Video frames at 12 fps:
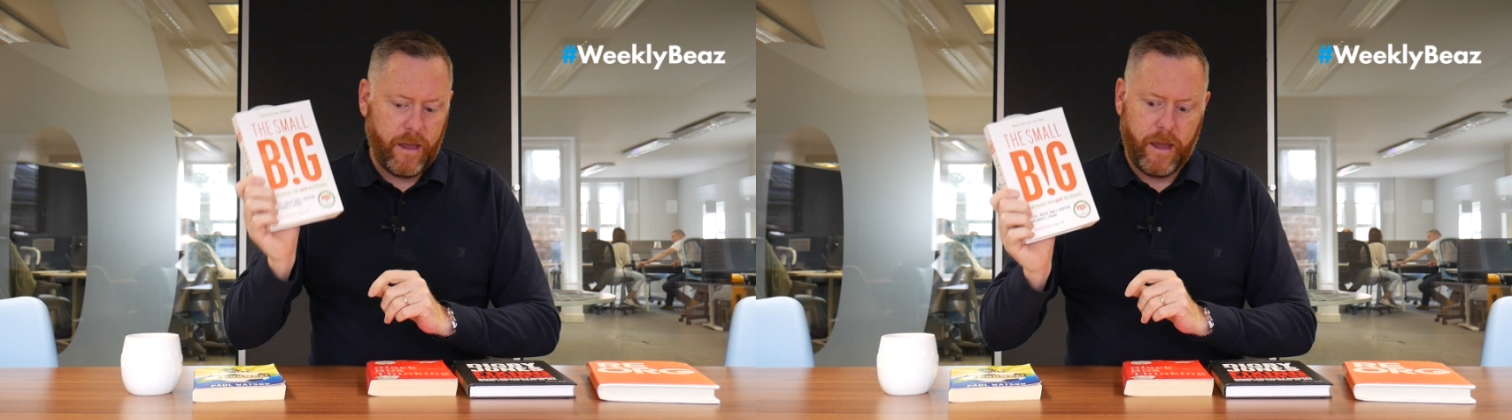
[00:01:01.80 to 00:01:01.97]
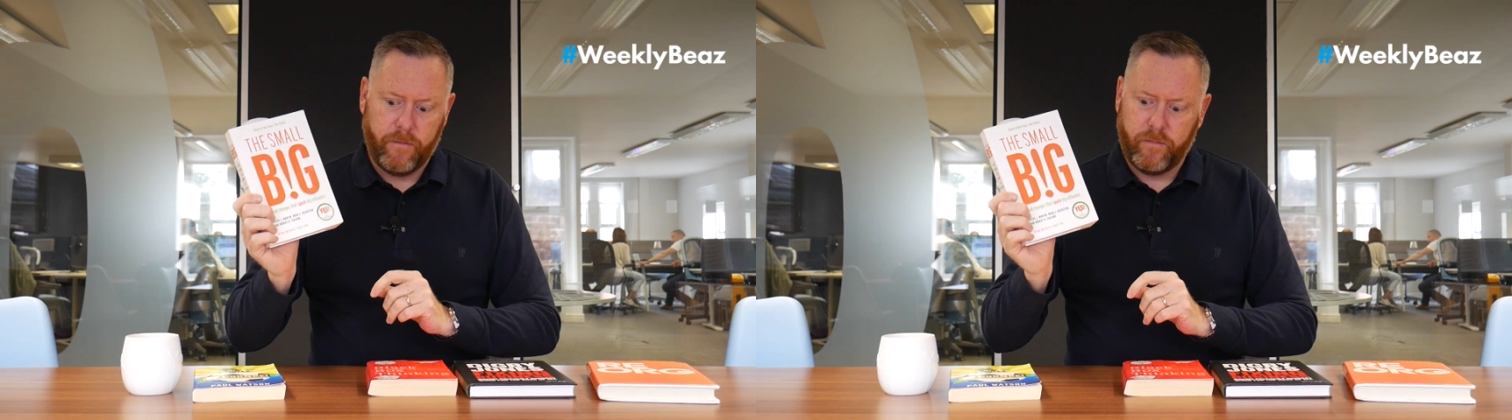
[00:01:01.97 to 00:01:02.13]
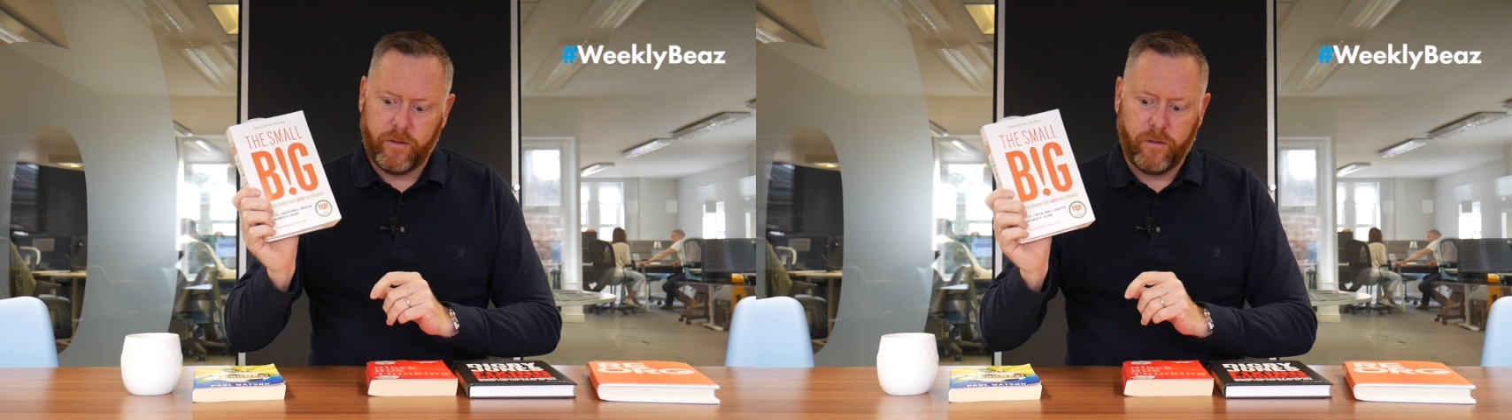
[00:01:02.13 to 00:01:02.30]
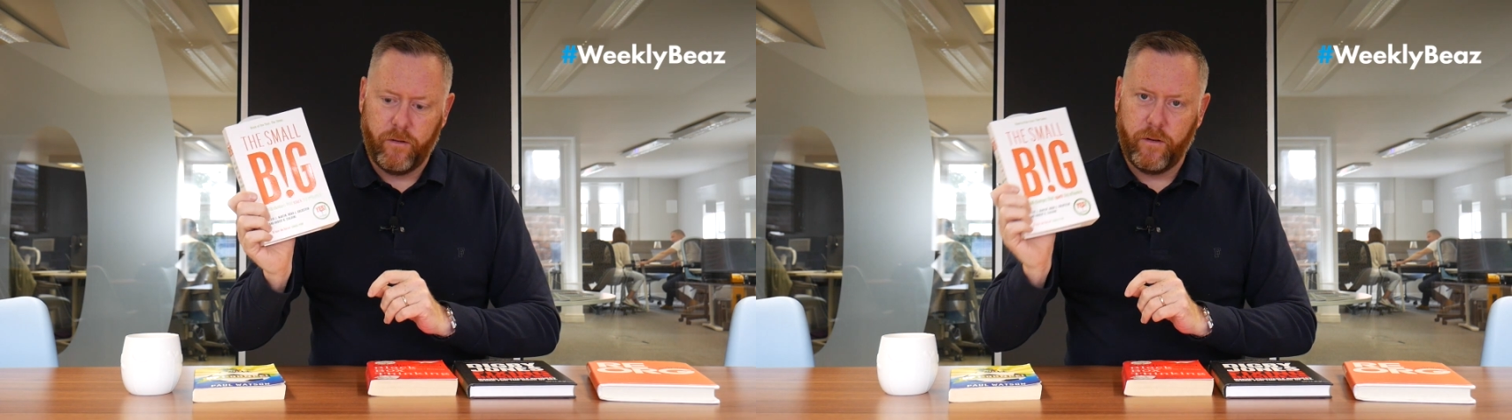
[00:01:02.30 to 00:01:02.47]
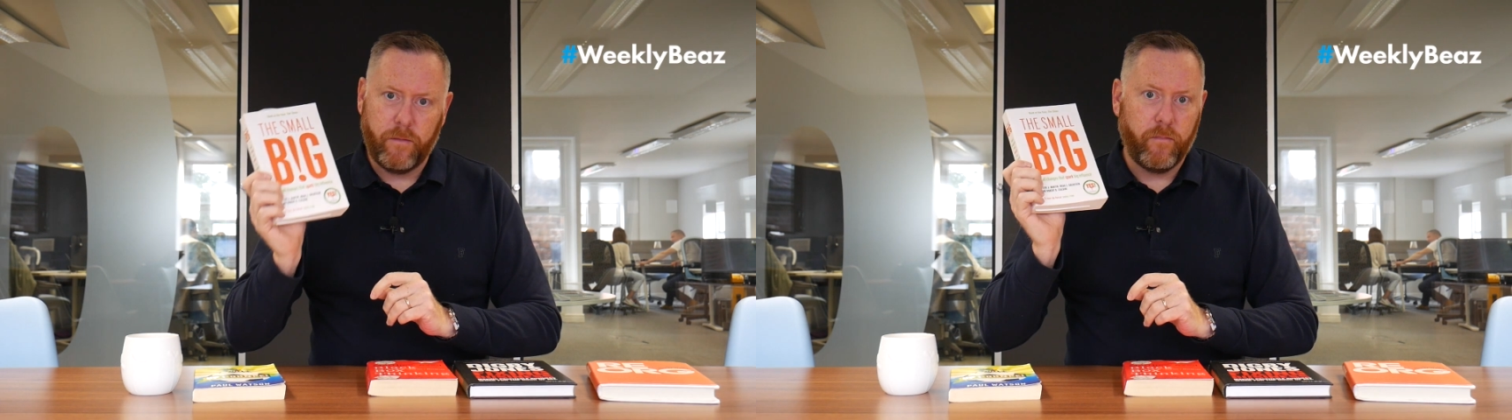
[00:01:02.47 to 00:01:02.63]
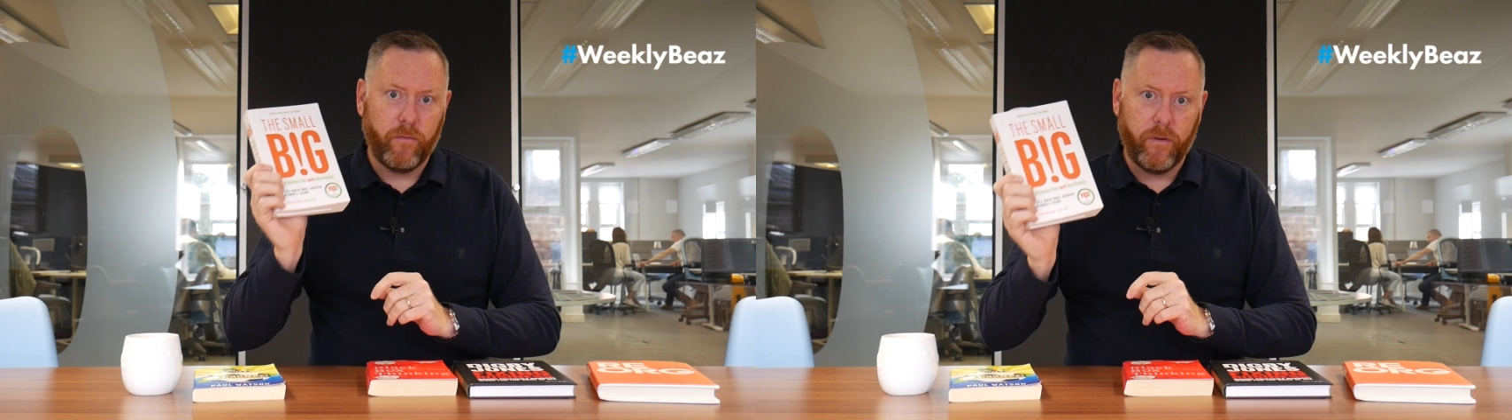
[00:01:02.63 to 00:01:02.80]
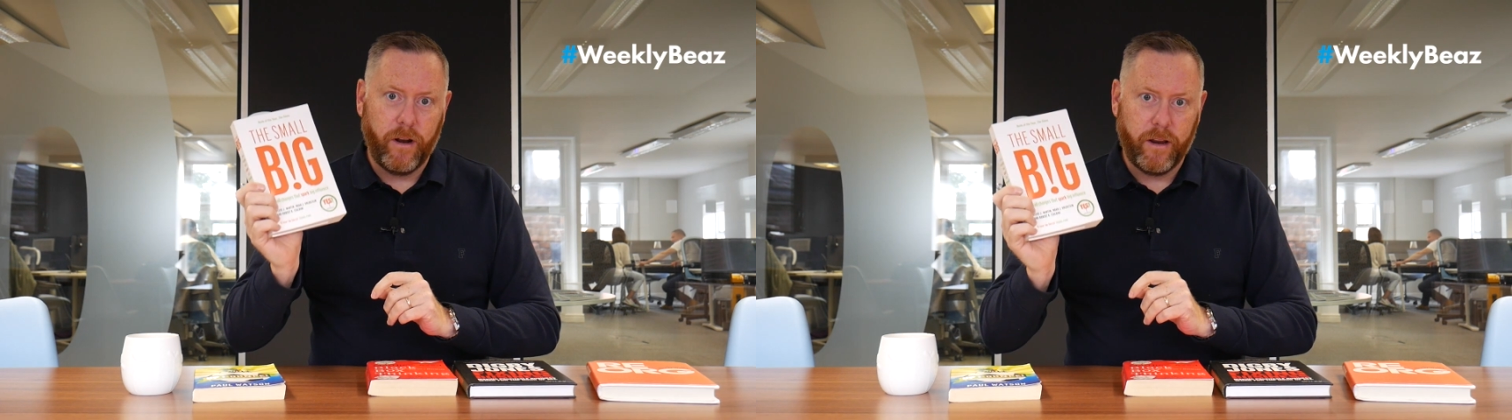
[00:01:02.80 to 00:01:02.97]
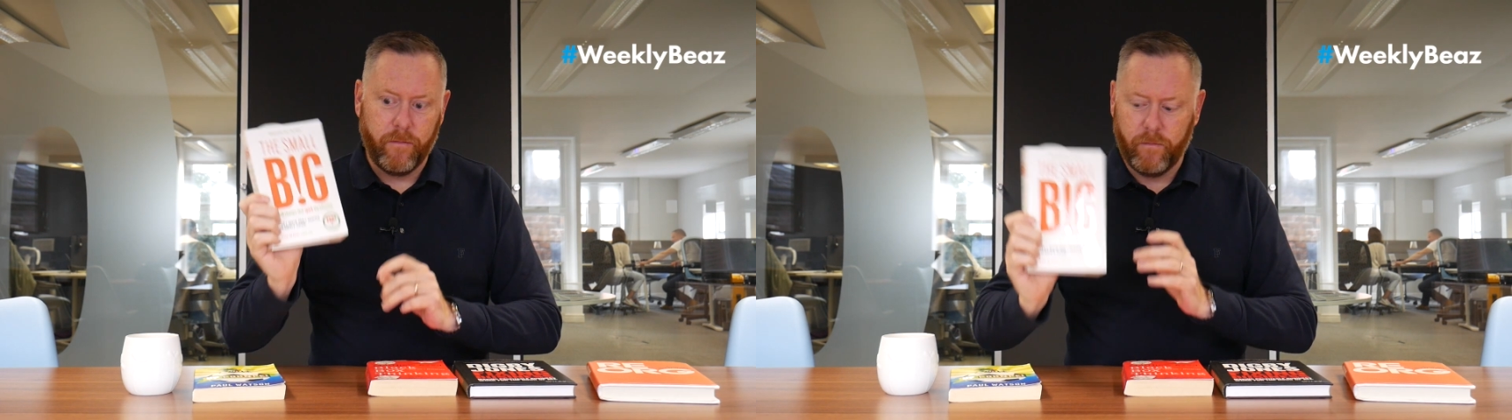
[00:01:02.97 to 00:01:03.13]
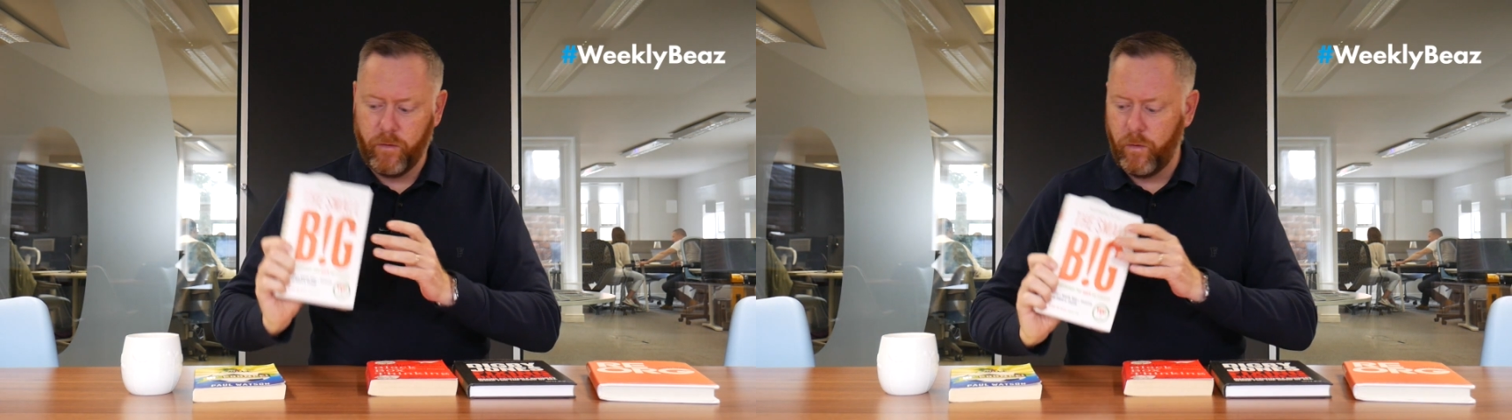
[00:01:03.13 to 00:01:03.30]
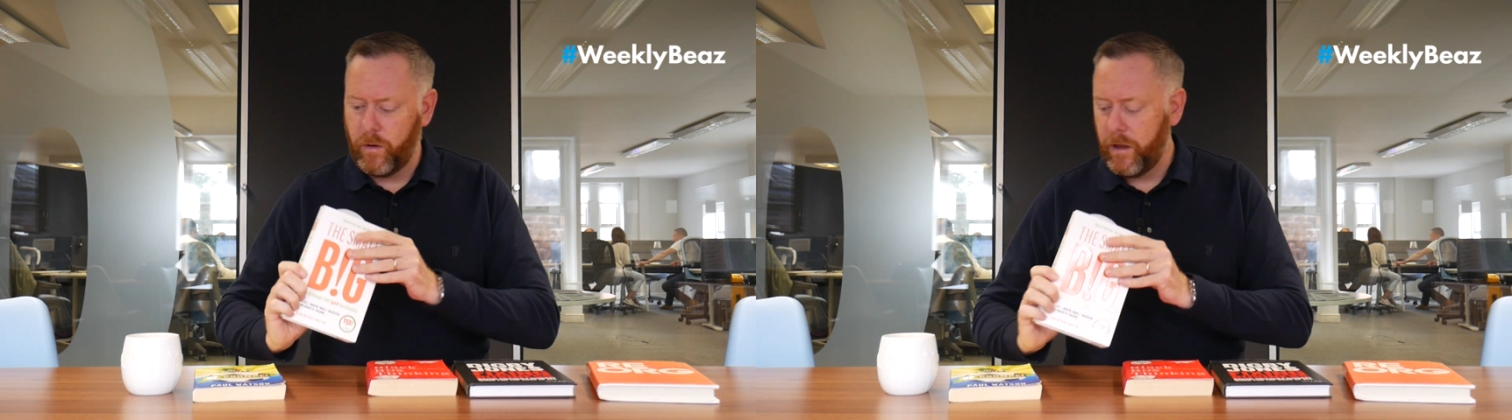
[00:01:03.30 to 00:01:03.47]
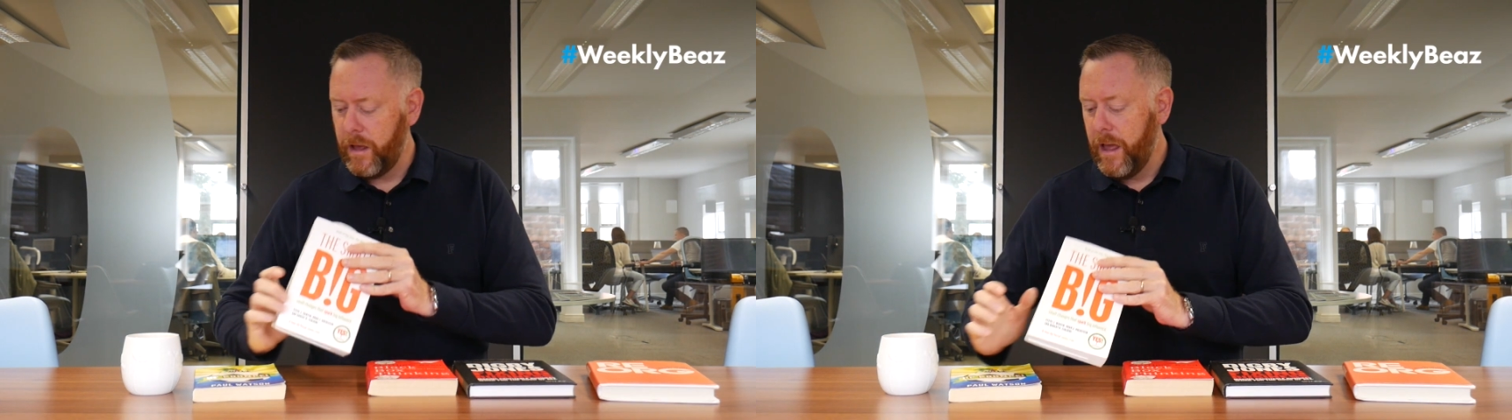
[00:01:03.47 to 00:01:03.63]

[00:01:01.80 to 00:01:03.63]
Absolutely brilliant book.